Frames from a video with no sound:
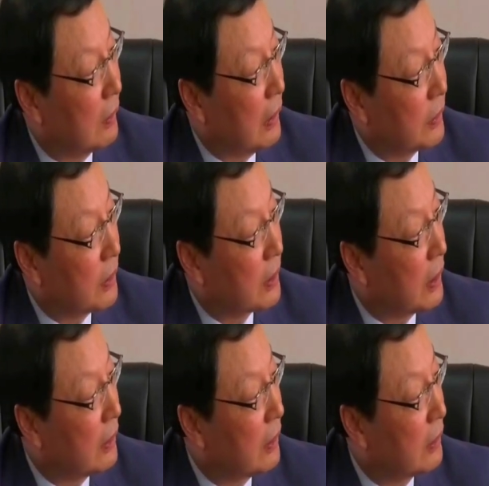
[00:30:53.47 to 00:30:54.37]
I should
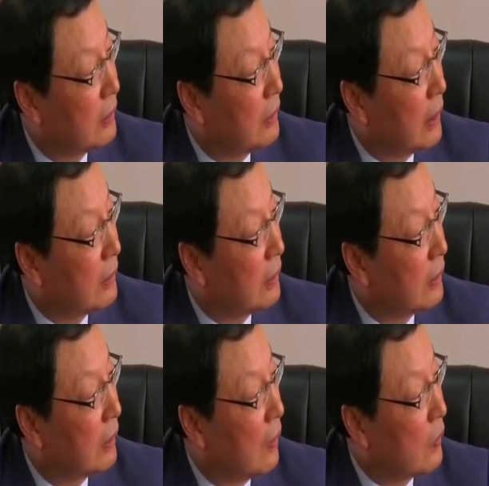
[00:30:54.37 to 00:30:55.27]
say that
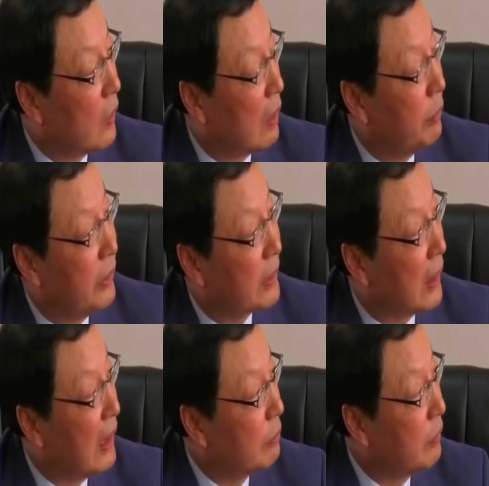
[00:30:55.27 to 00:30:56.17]
our cooperation
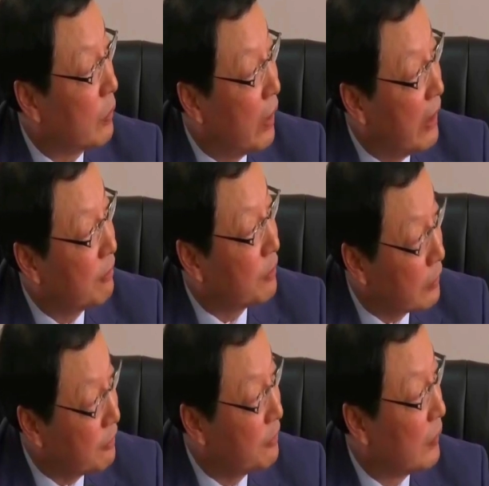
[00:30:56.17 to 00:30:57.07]
has been quite
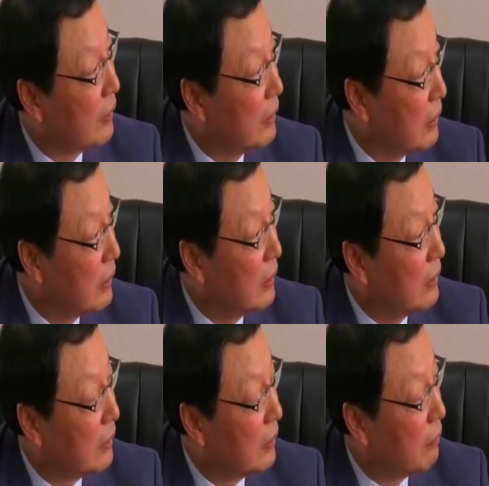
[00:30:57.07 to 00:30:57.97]
fruitful
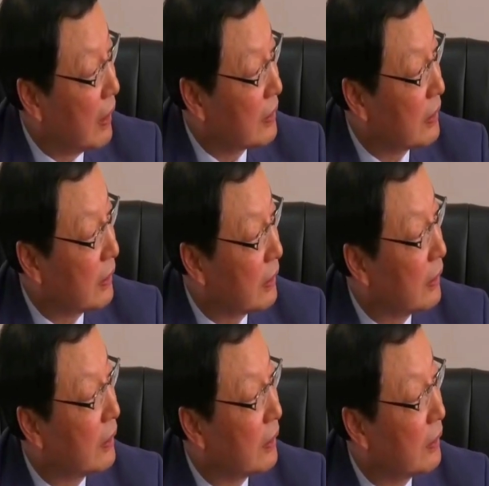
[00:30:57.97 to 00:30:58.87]
in the past
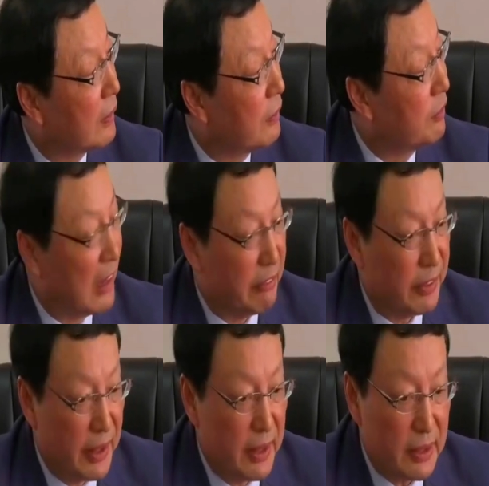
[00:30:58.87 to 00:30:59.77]
5
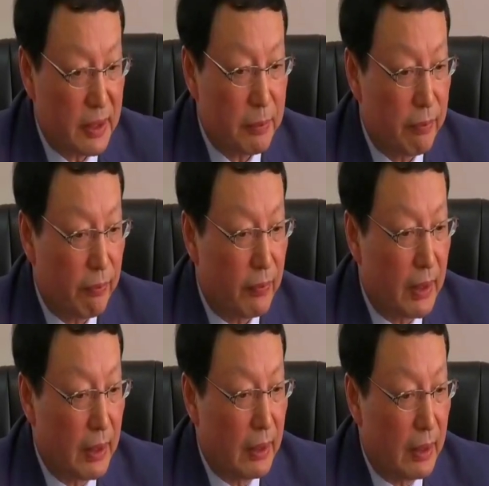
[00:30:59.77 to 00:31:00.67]
years.
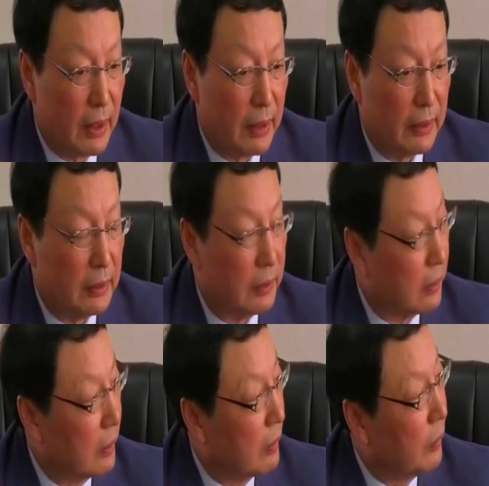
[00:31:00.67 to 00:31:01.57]
And
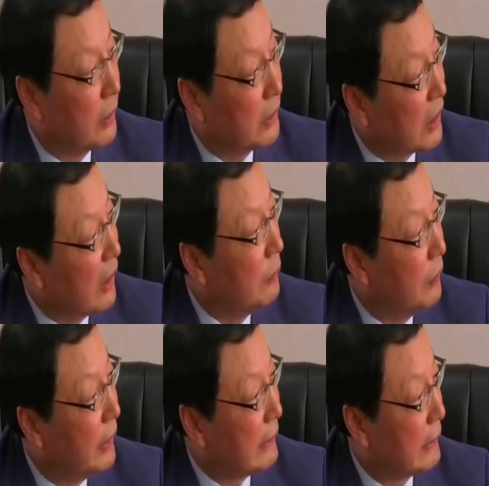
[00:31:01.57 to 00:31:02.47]
what China
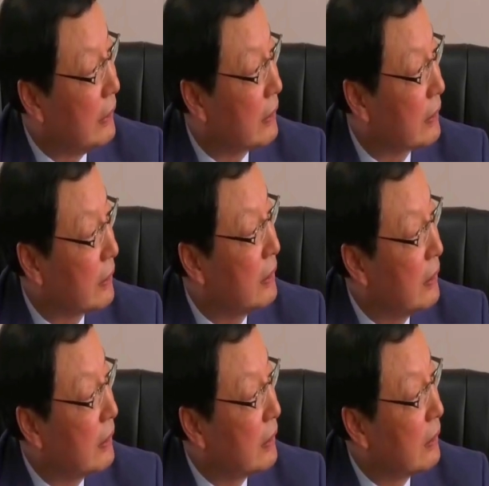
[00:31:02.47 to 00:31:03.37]
wish is
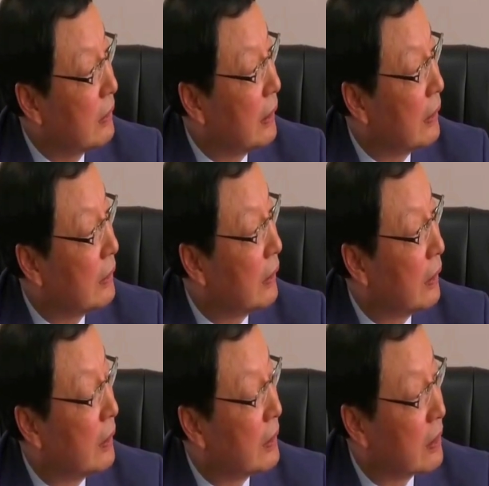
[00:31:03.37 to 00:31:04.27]
that
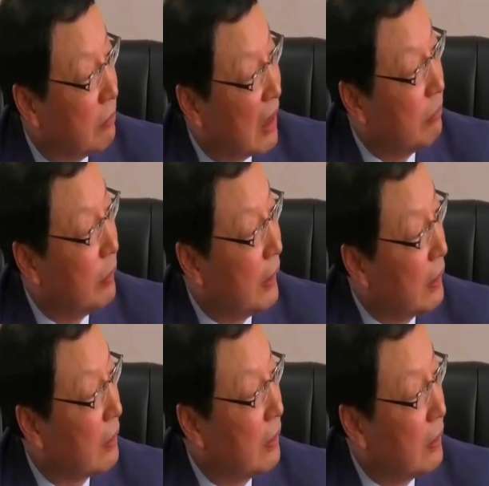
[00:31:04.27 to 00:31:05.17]
Zimbabwe
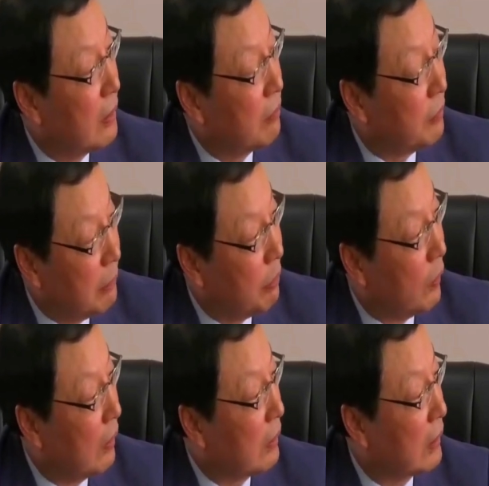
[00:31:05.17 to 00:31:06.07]

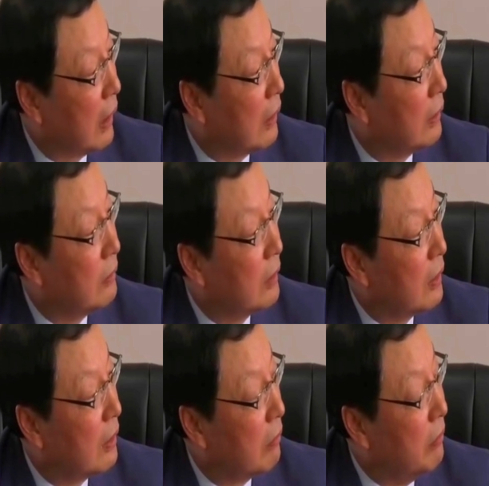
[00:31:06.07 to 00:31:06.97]
people can
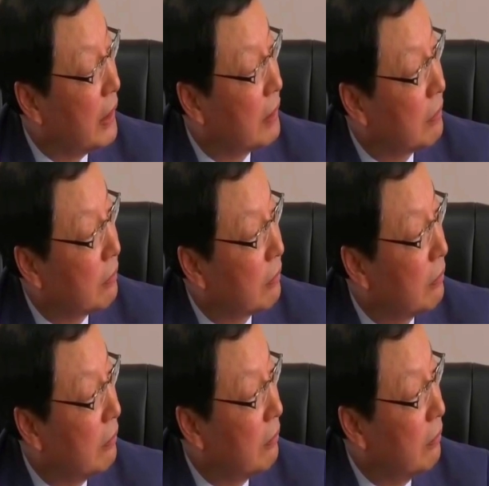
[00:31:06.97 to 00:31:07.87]
make
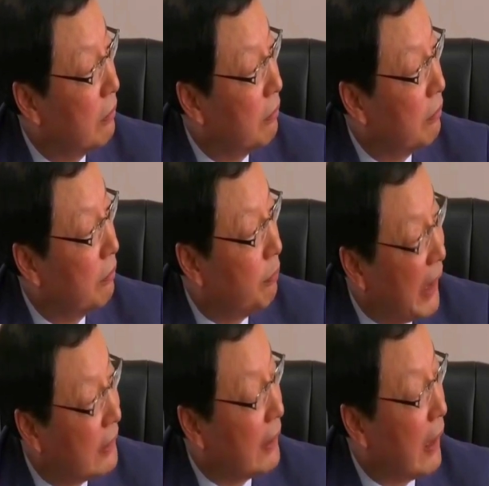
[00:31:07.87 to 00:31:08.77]

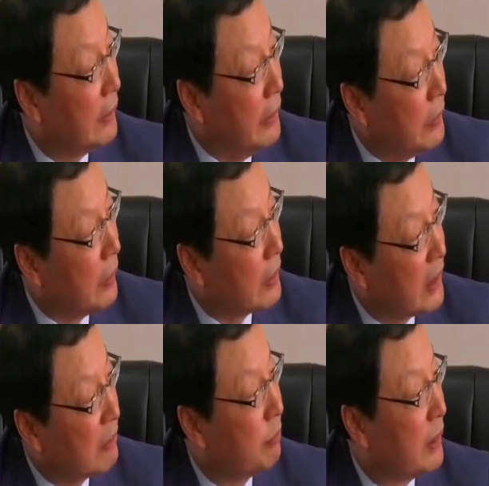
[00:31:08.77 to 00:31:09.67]
better and new
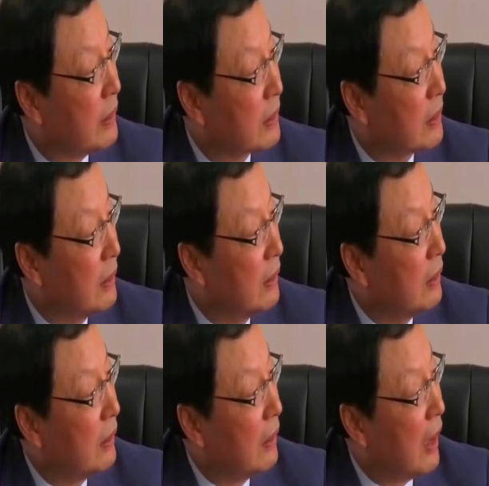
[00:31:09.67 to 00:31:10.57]
achievements
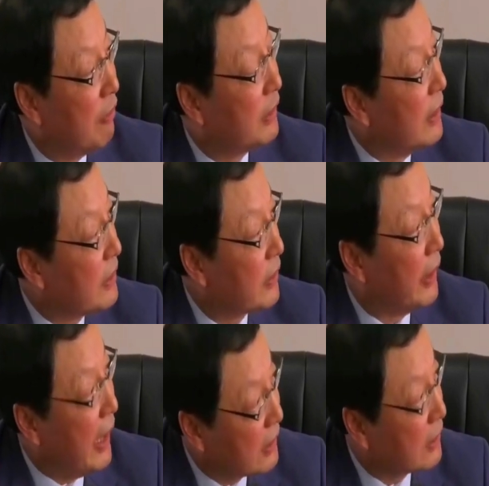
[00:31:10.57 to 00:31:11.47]
after this
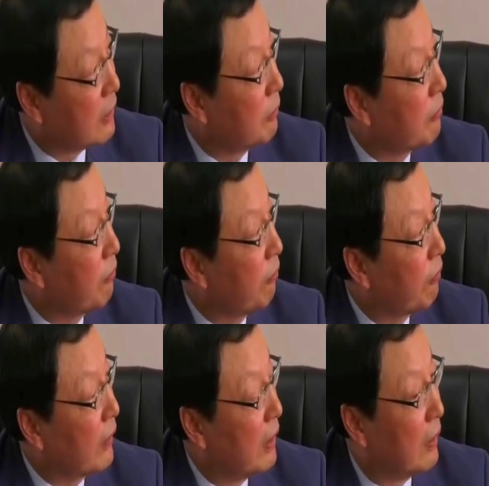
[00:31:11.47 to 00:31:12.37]
election.
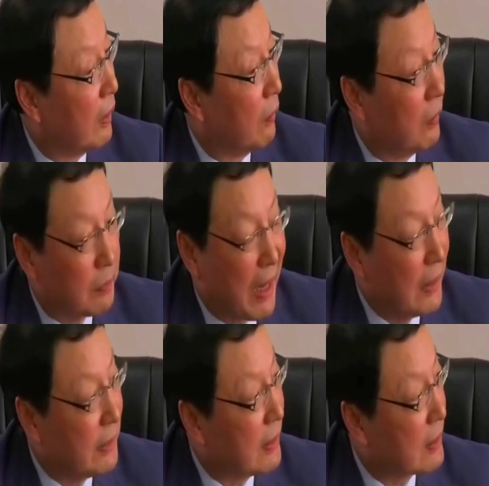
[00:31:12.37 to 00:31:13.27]
All the
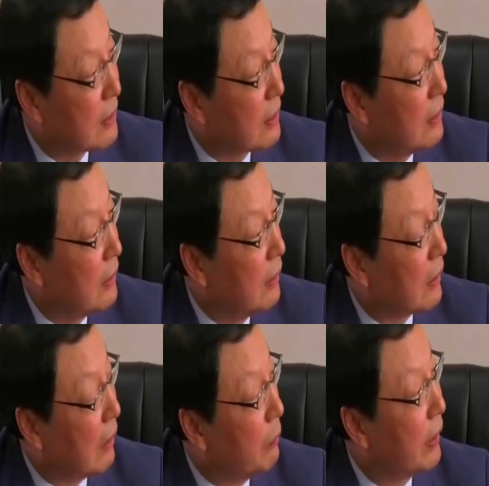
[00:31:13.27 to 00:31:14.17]
parties
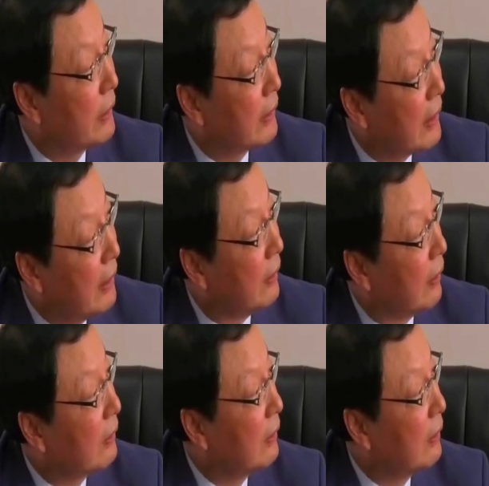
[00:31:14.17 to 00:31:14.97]
can work together